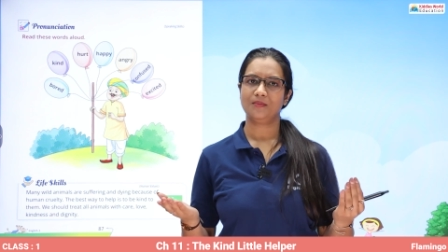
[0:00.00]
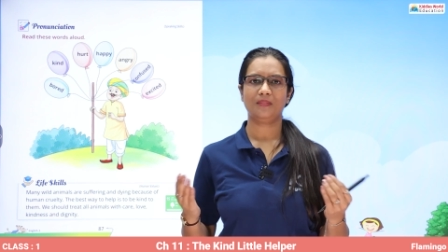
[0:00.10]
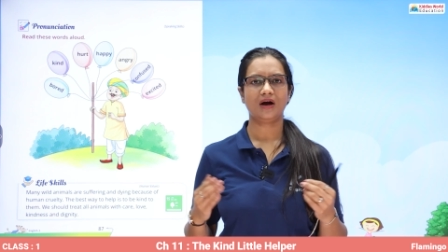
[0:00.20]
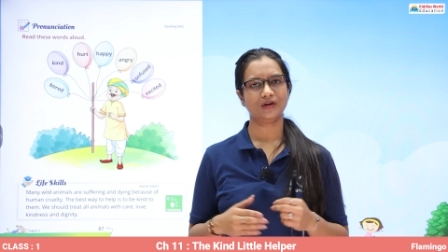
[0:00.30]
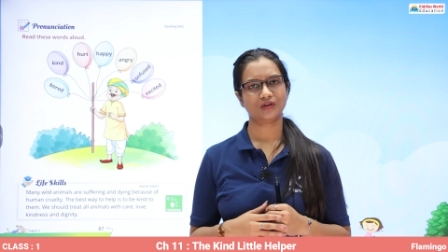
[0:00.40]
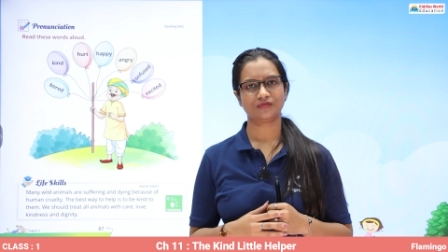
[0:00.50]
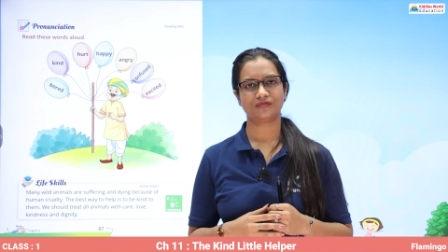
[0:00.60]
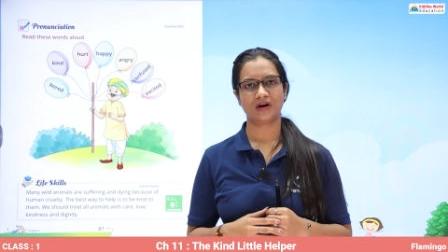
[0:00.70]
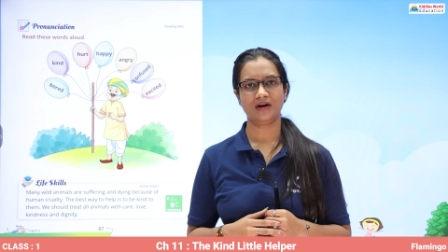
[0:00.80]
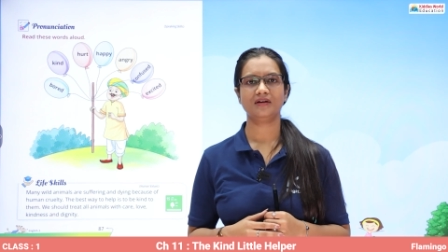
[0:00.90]
part of
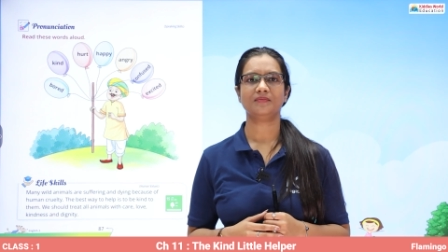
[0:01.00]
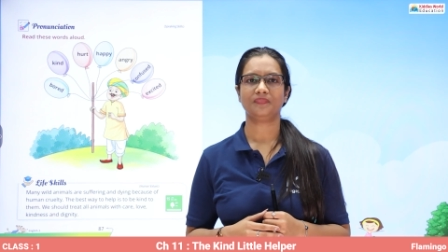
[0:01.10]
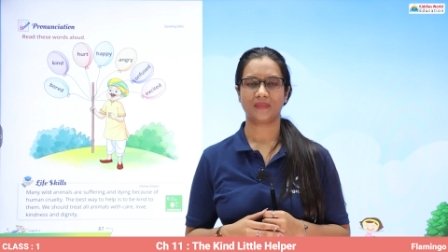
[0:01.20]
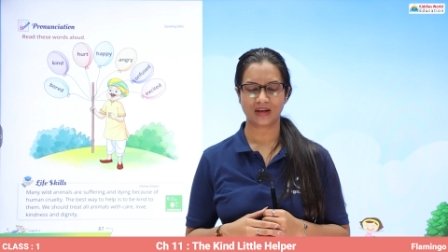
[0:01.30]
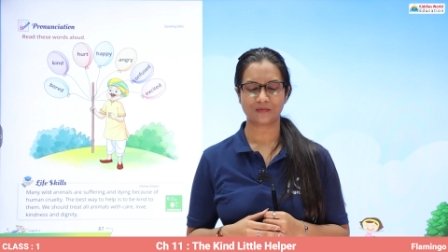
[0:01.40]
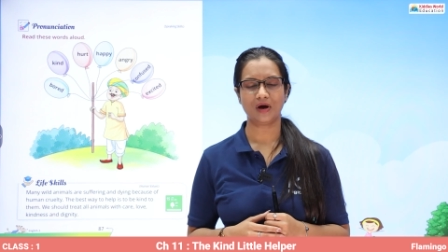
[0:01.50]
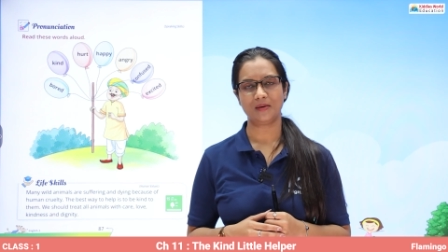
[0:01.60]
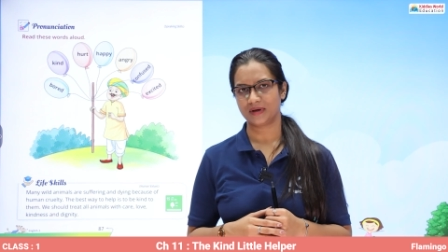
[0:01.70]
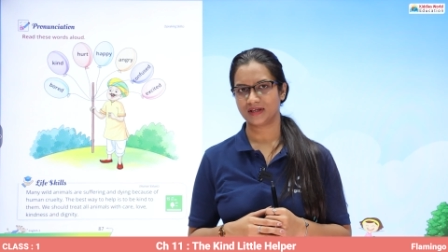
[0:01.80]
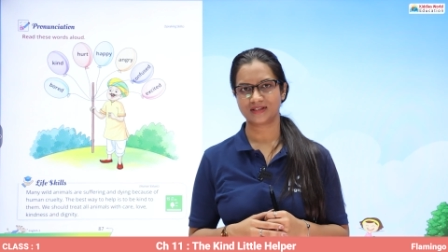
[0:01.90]
our
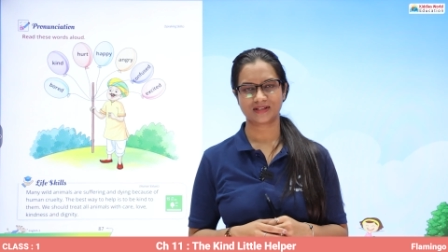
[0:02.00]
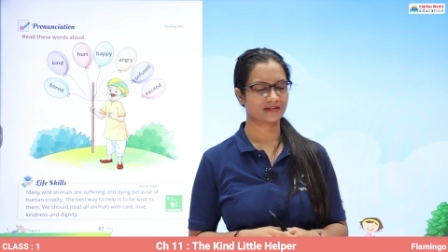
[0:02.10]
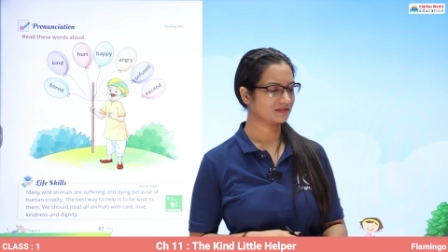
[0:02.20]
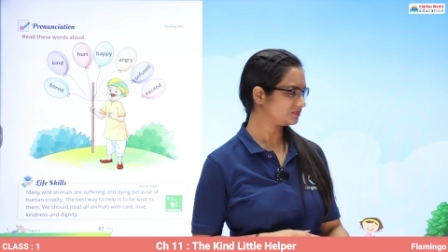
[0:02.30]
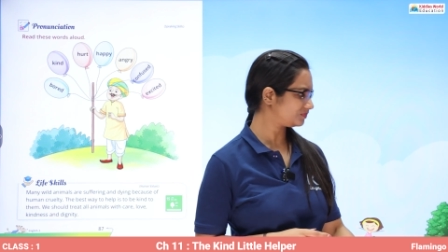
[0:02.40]
environment.